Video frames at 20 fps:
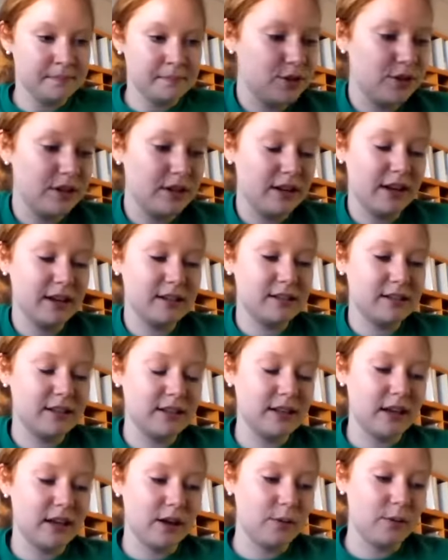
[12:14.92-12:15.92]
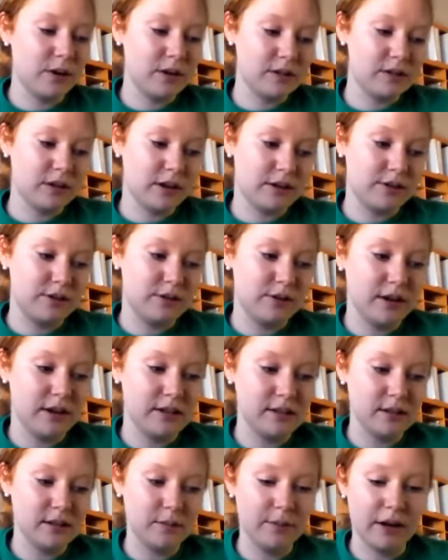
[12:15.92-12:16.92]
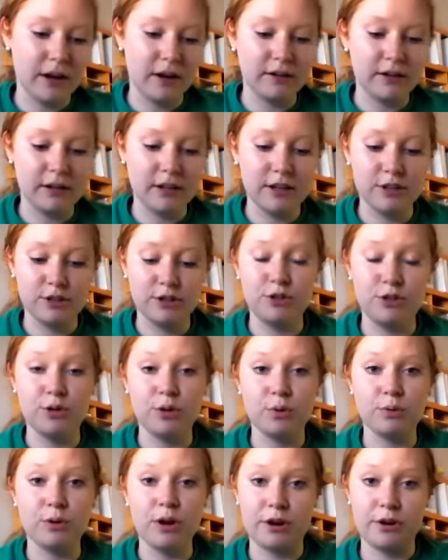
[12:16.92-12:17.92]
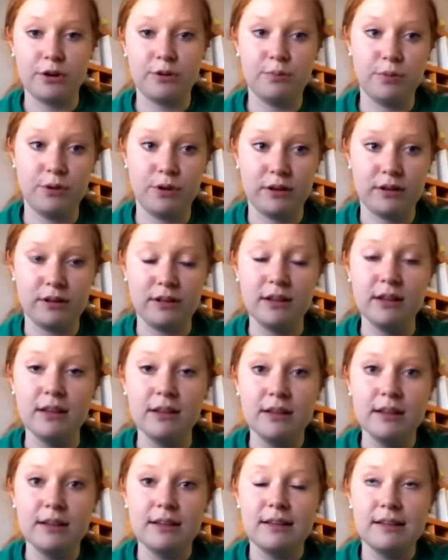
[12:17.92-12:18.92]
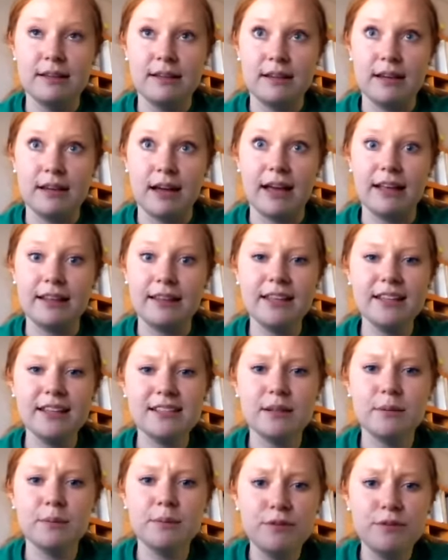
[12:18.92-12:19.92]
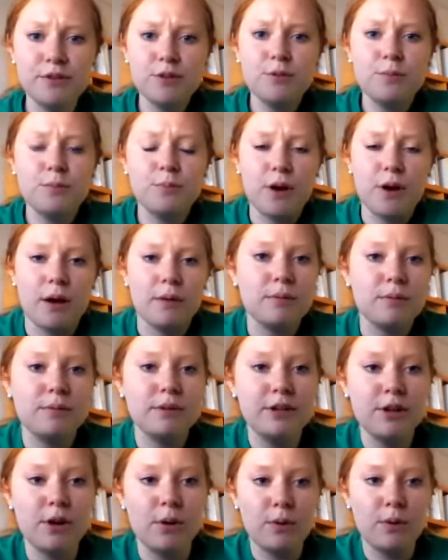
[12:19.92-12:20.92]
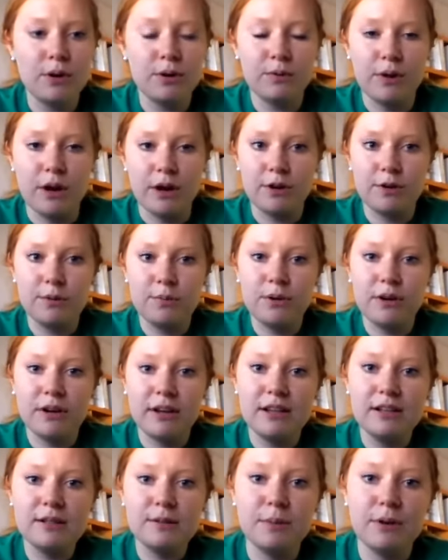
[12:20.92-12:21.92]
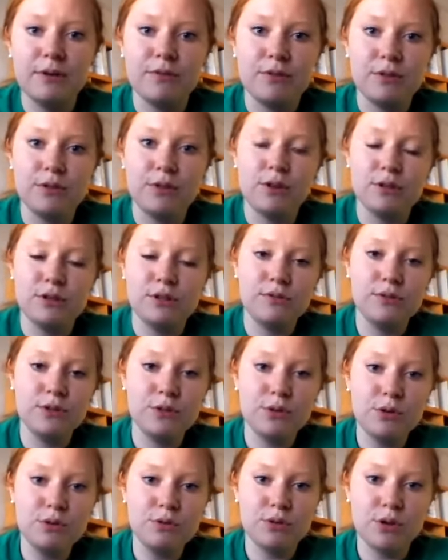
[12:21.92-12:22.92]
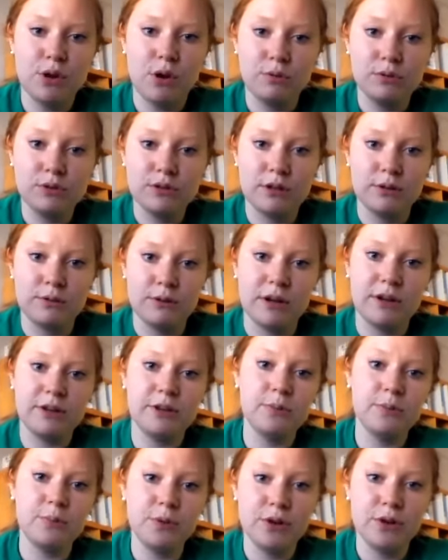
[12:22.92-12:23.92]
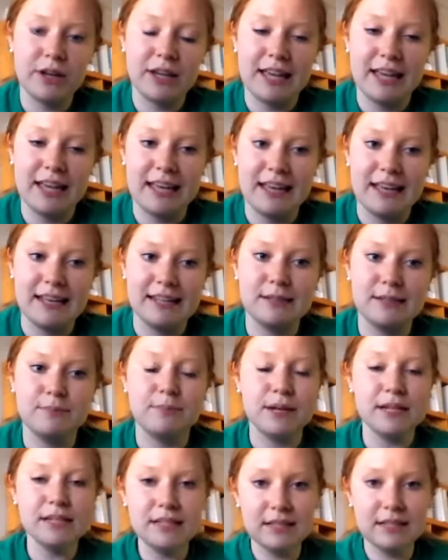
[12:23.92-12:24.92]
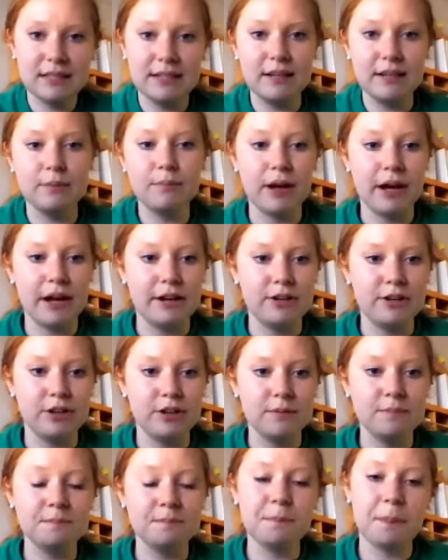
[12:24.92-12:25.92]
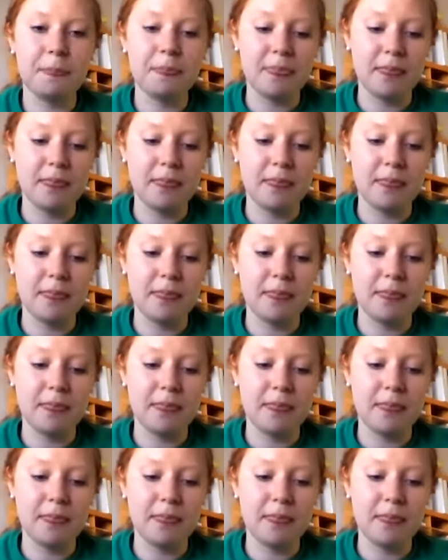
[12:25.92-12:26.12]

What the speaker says: So the next thing I want to talk to you guys about is your record book. I think some of you probably know what a record book is, but for those of you who don't, a record book is basically a binder